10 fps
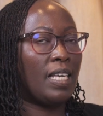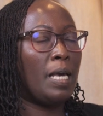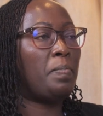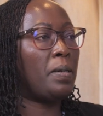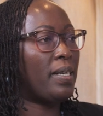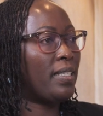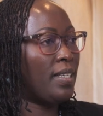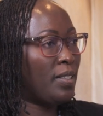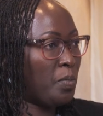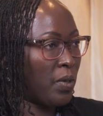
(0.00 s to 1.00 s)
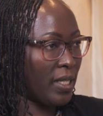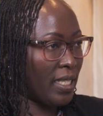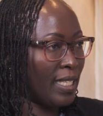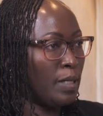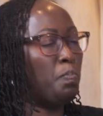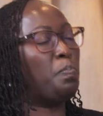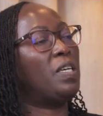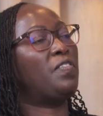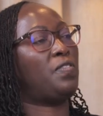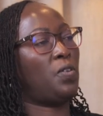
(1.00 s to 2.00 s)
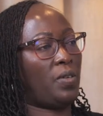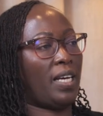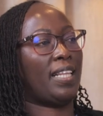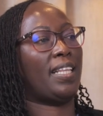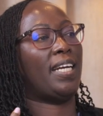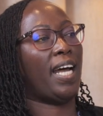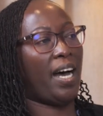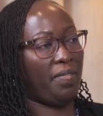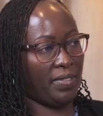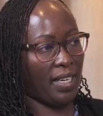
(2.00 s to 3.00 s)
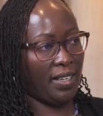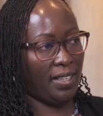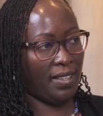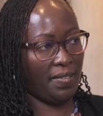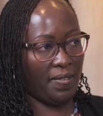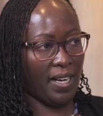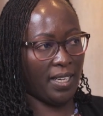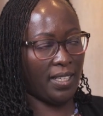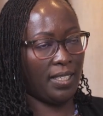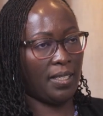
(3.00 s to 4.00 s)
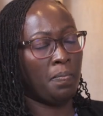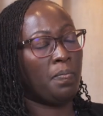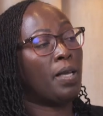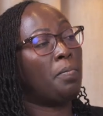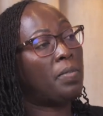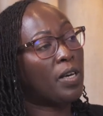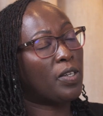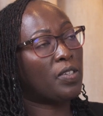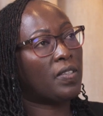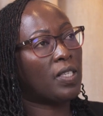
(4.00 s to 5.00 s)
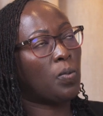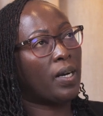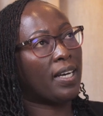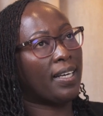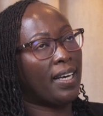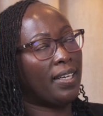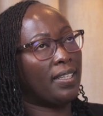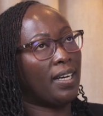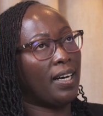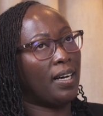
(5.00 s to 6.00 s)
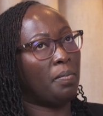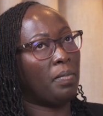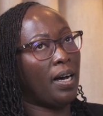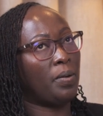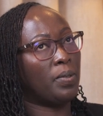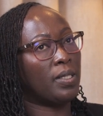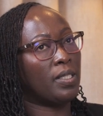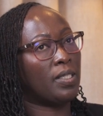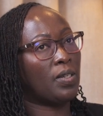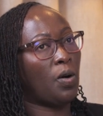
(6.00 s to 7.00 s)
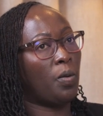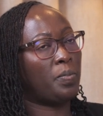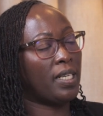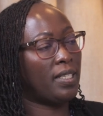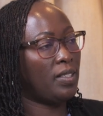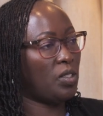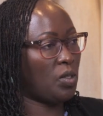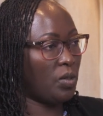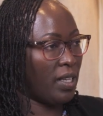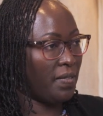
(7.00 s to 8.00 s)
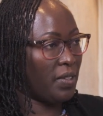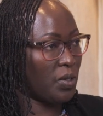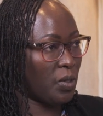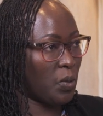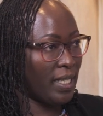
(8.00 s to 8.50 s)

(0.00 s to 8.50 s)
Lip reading: implement change processes before rather than after the fact. Because of this work, again, I was co-opted into the Vision